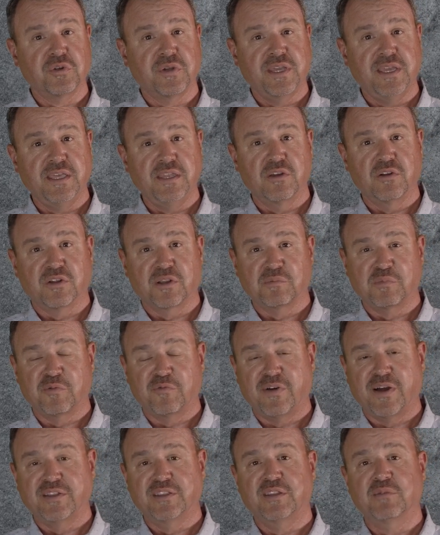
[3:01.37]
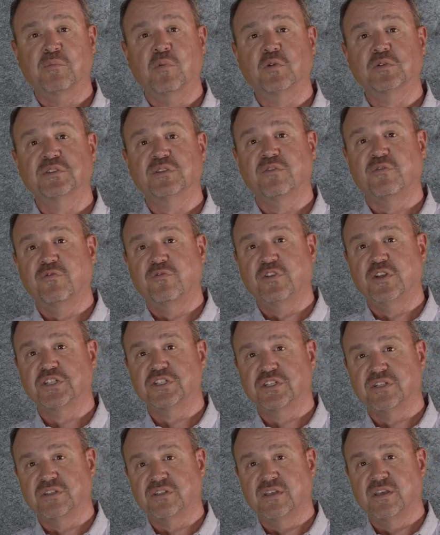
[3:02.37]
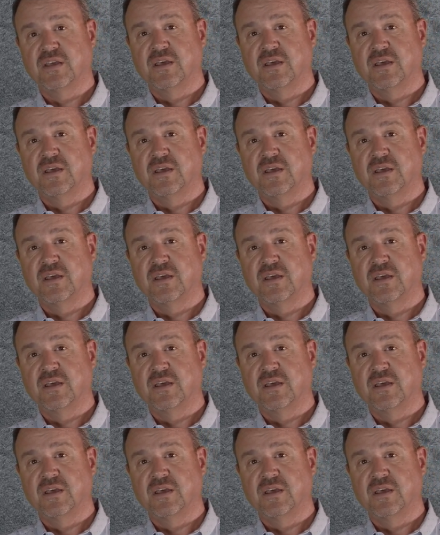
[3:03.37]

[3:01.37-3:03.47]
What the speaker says: heater can provide the most efficient